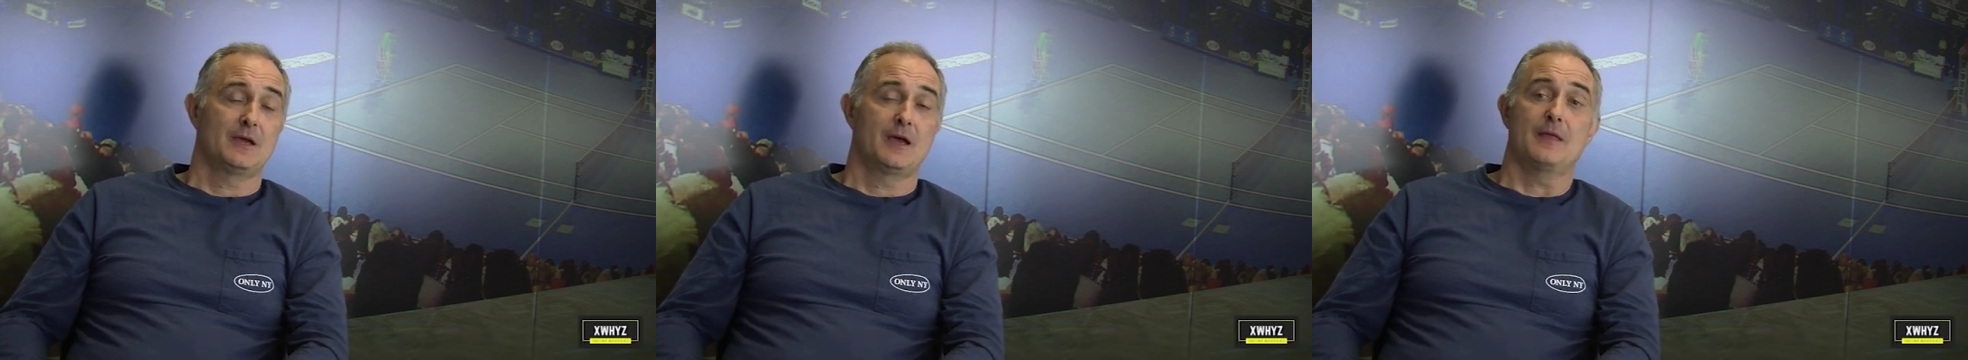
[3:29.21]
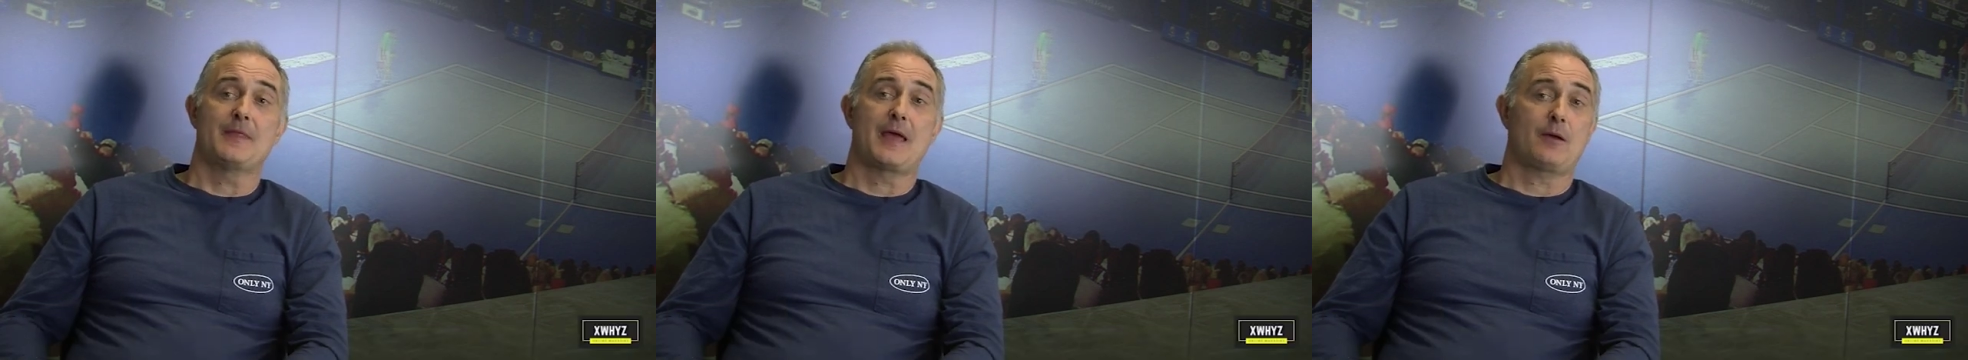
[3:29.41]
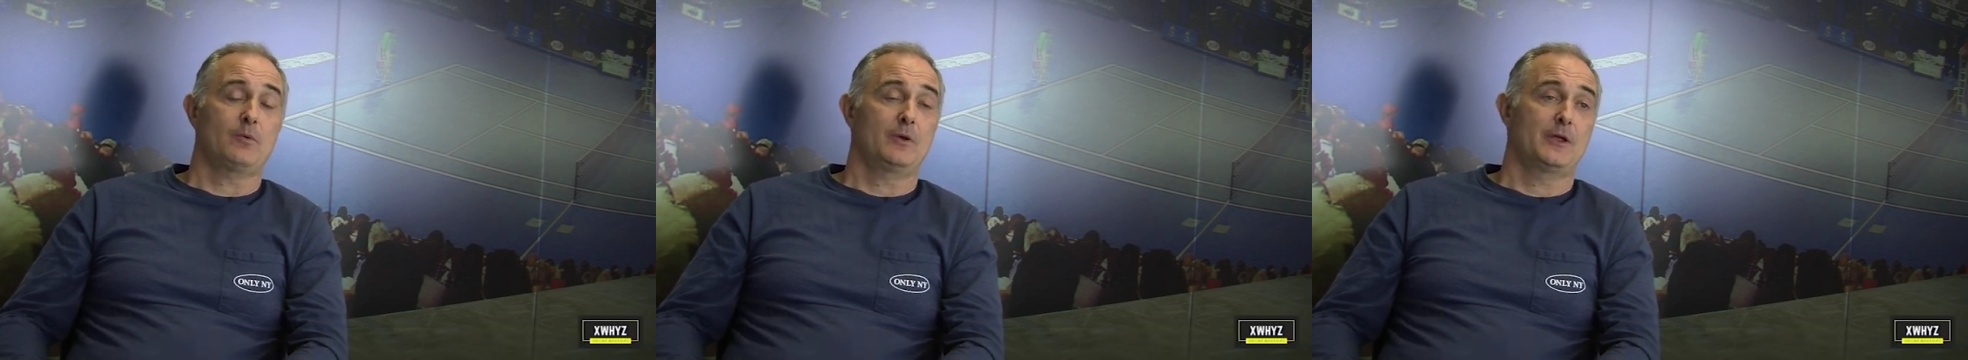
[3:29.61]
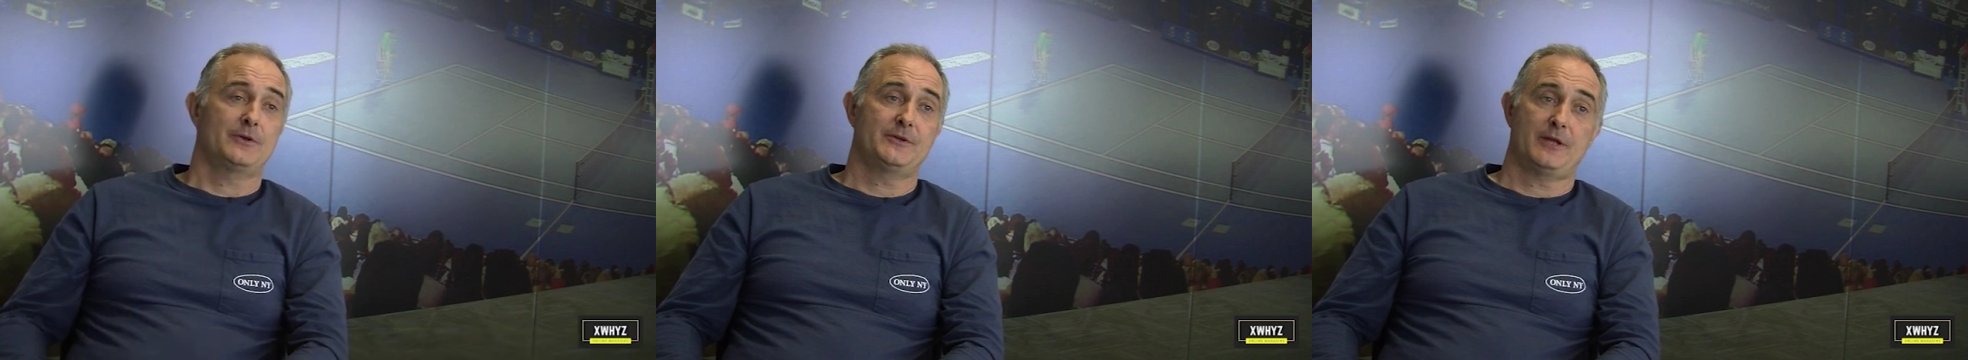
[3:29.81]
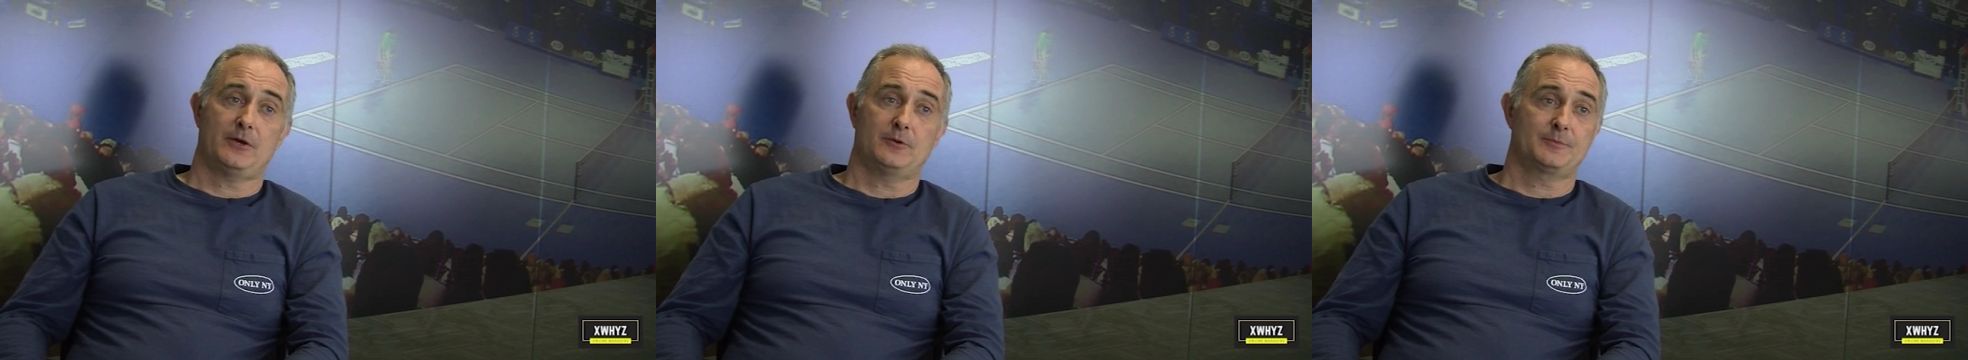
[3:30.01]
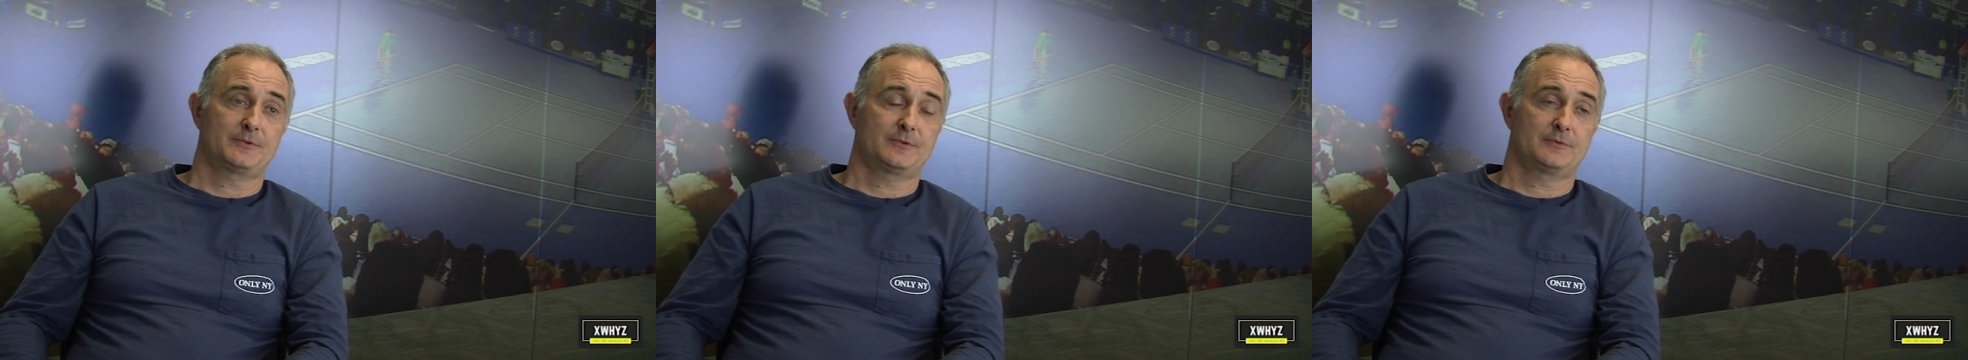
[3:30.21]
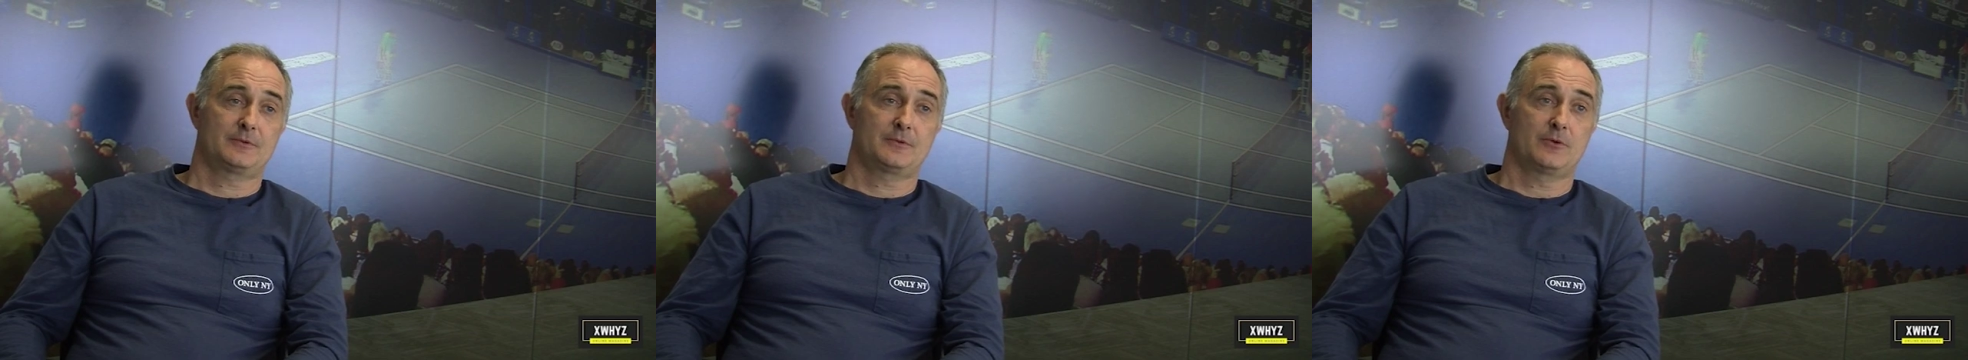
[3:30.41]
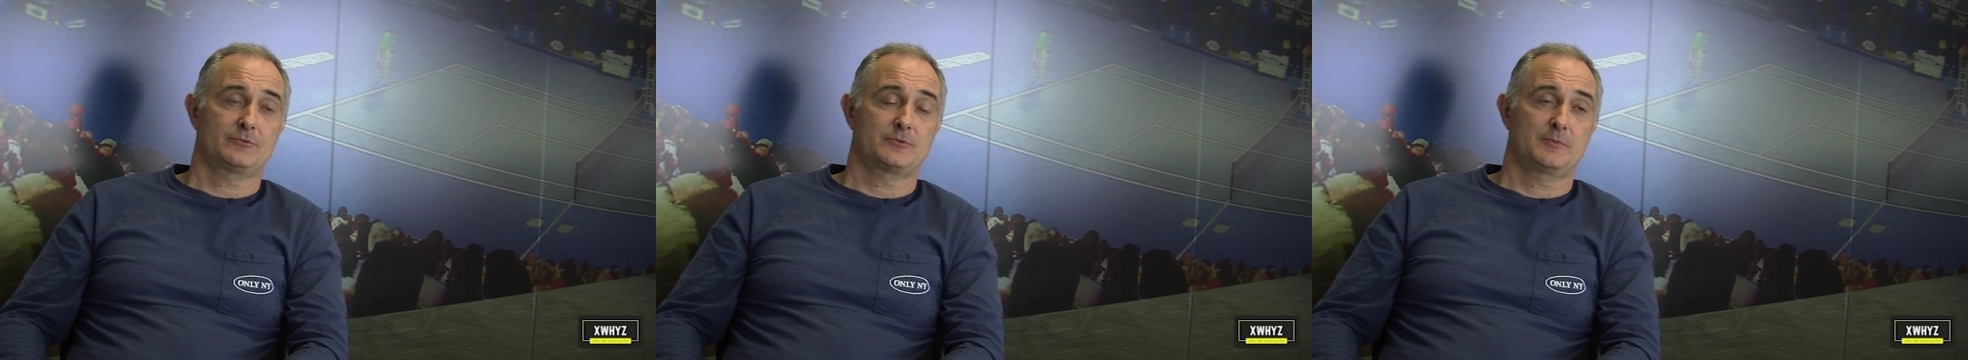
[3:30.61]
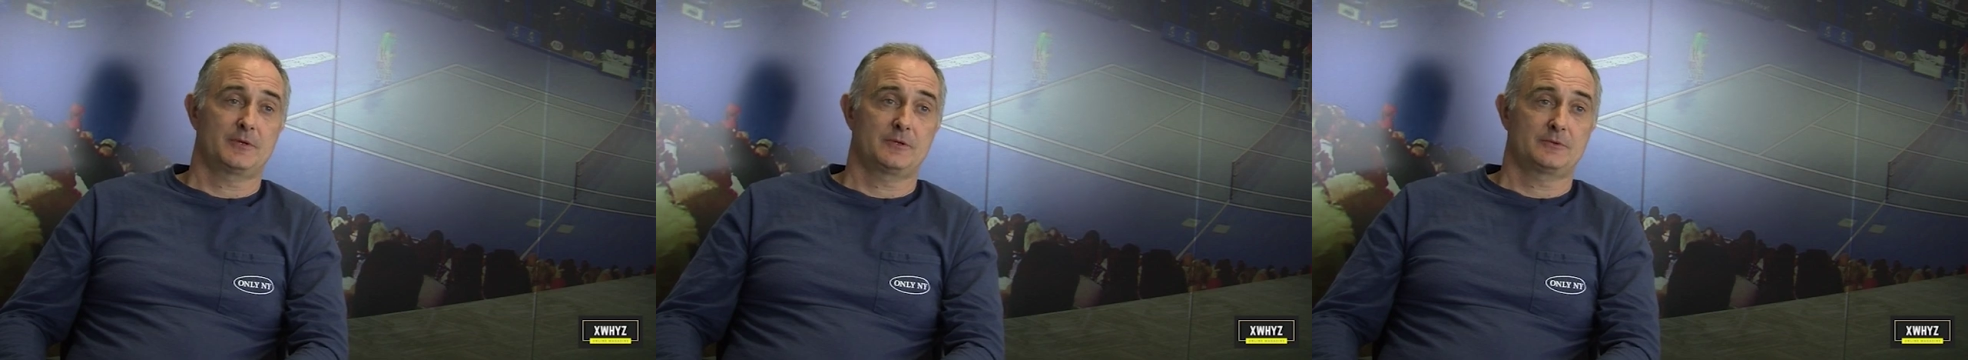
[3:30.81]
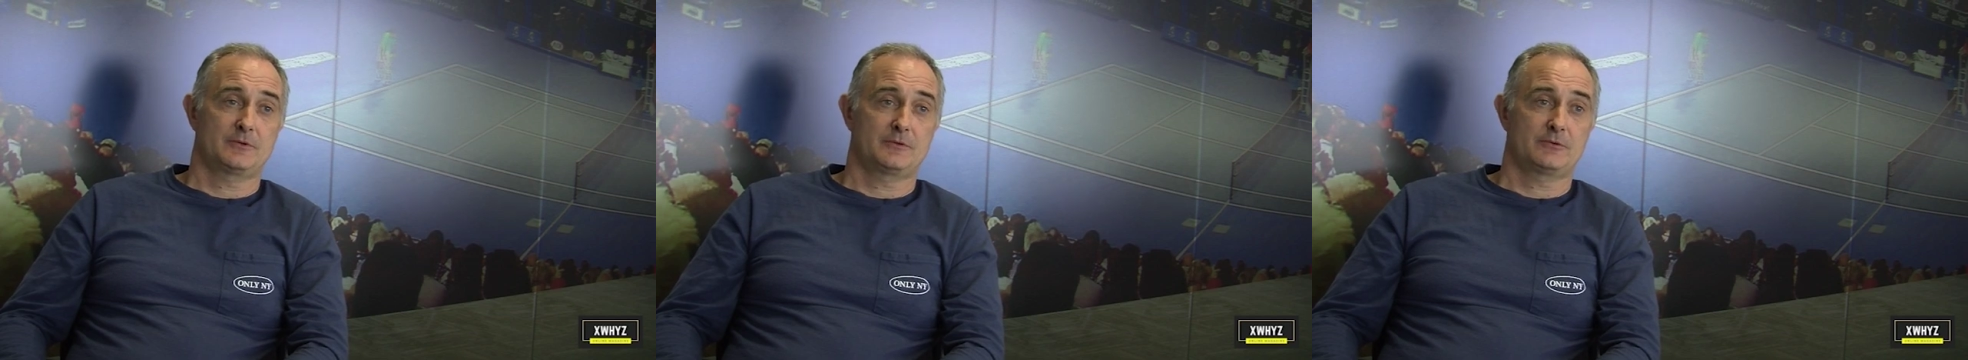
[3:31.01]
and that will only help to
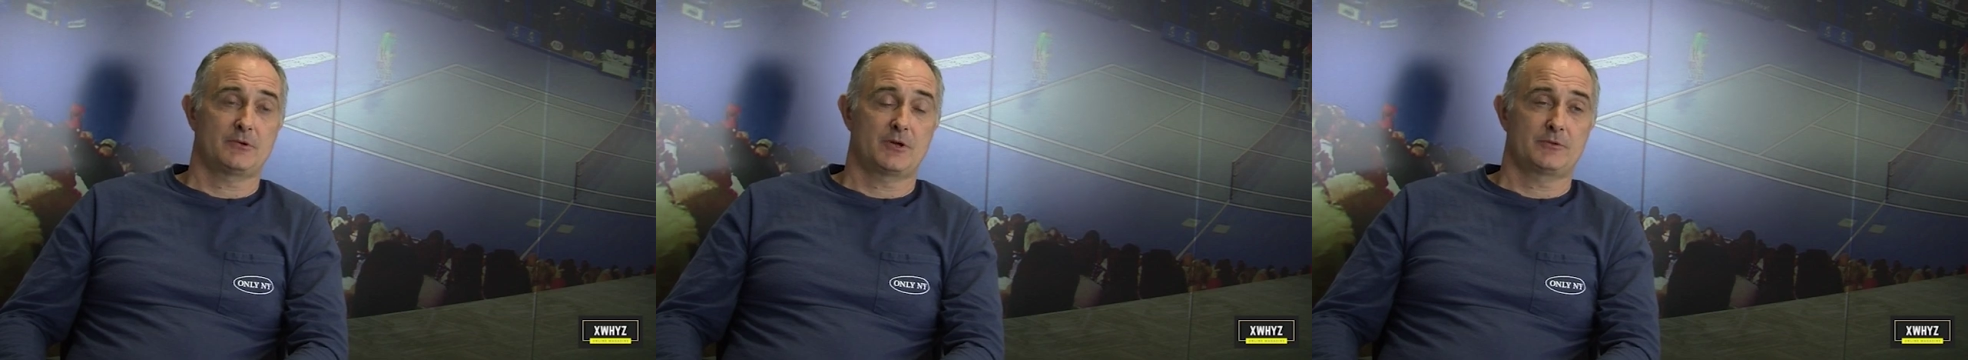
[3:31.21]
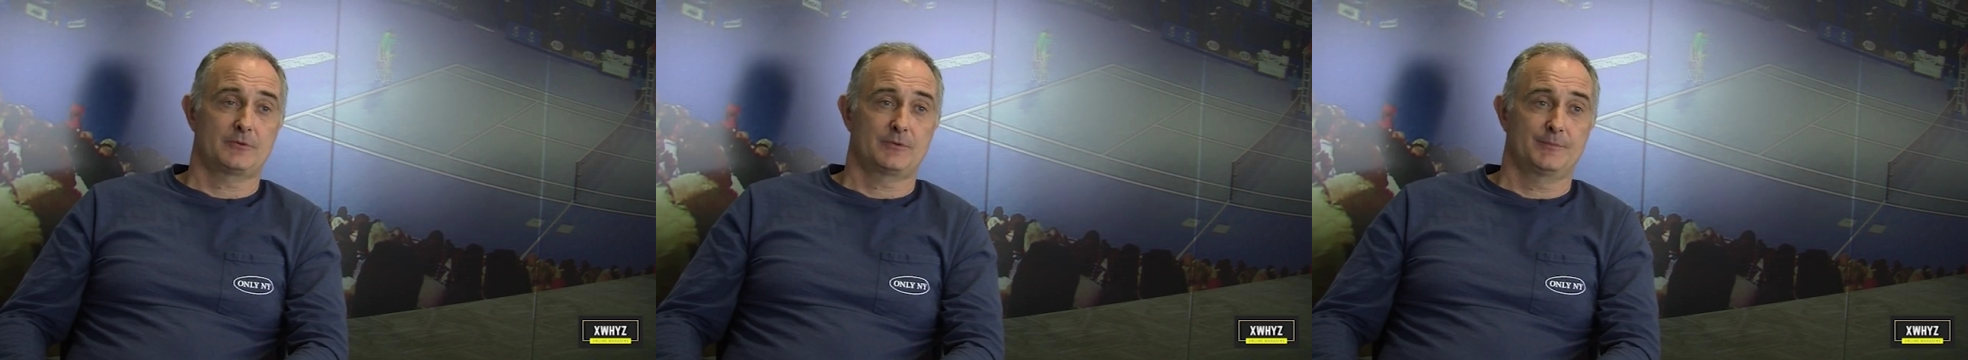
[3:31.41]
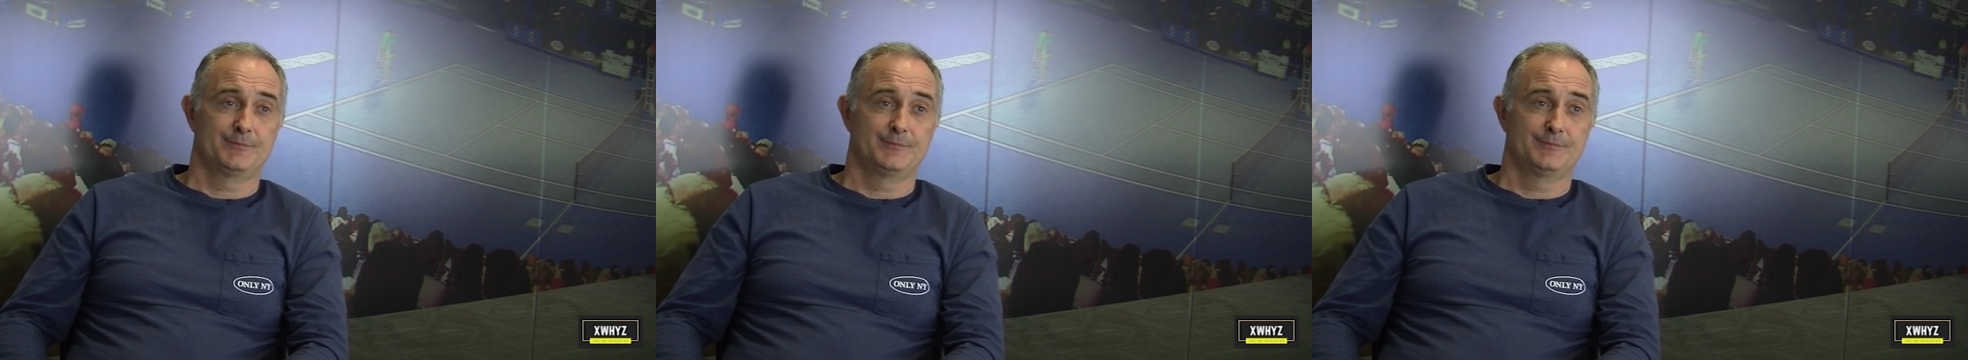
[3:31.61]
contribute to the growth.